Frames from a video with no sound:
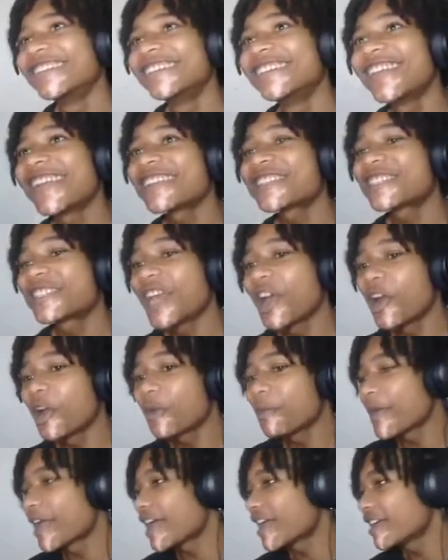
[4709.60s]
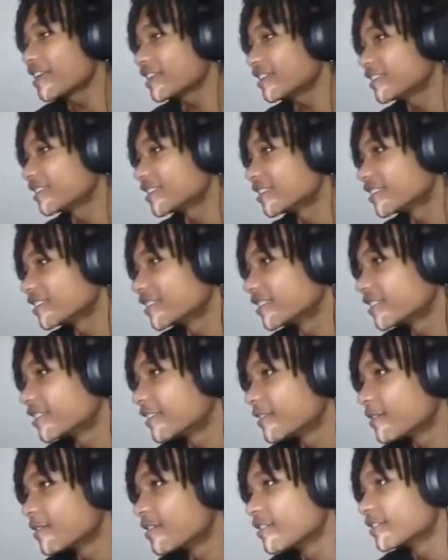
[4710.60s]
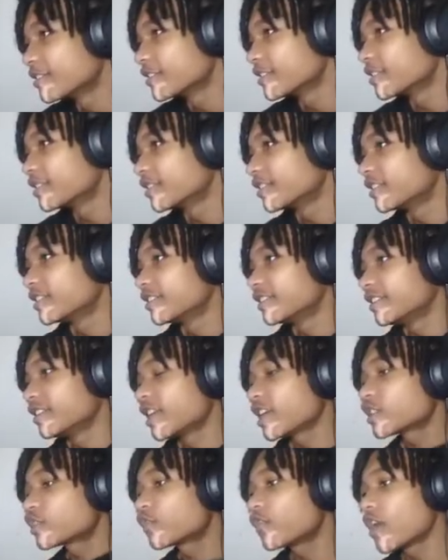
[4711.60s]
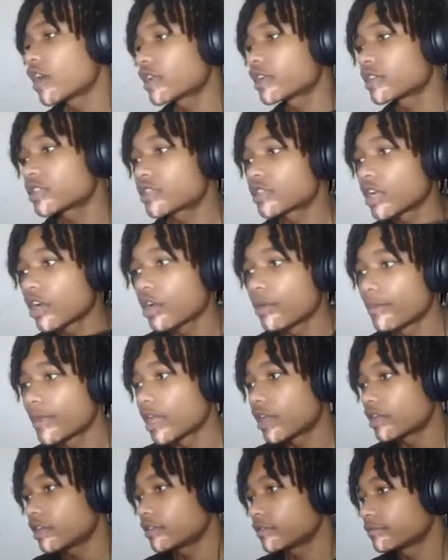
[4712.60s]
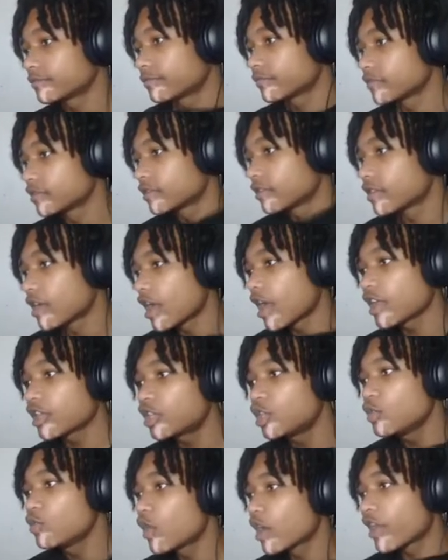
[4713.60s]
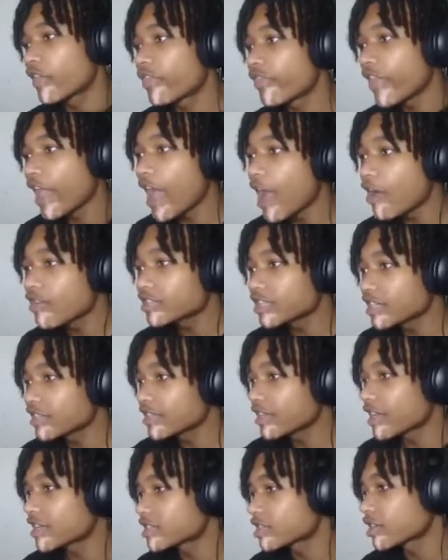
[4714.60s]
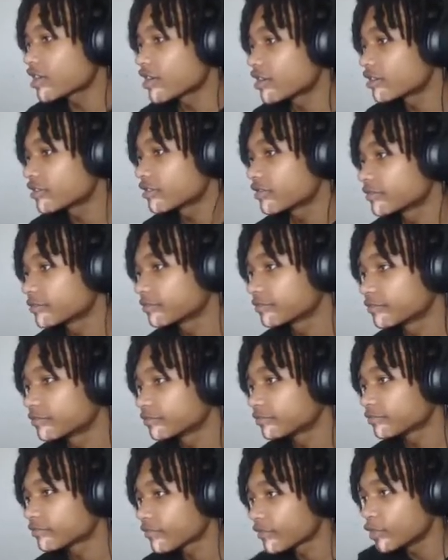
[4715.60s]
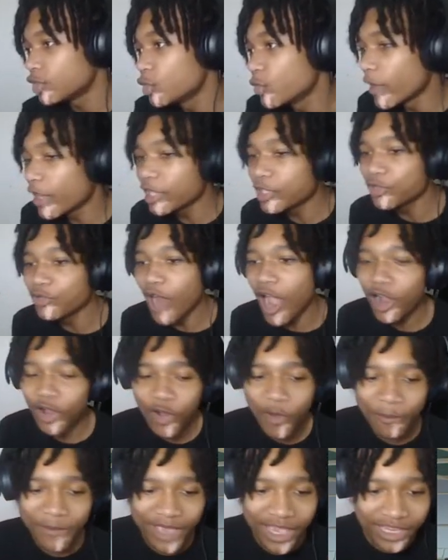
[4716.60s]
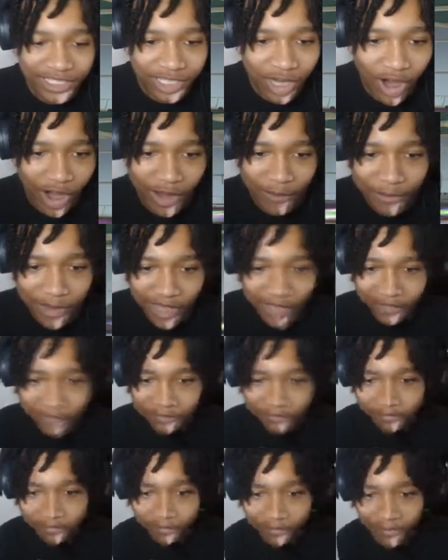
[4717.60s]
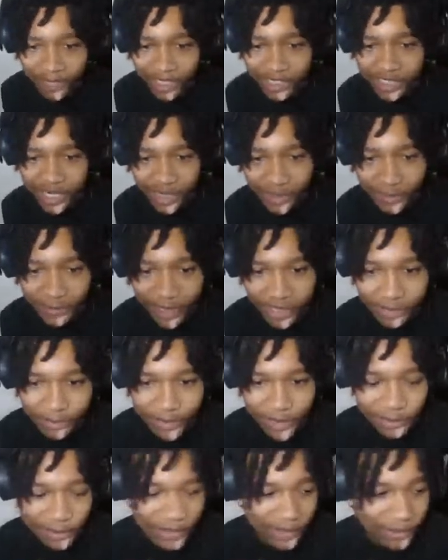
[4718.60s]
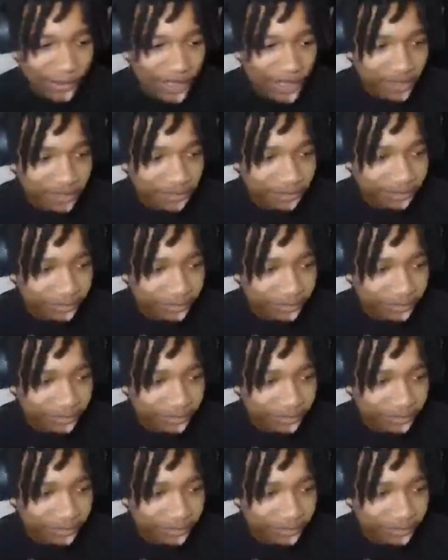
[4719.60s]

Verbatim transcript: Yes, sir, man. Yes, fucking sir, man. IQ on a thousand. Yes, sir. You ain't. You not gonna miss. All right, bet. Bet, chat. Bet, bet, bet, bet.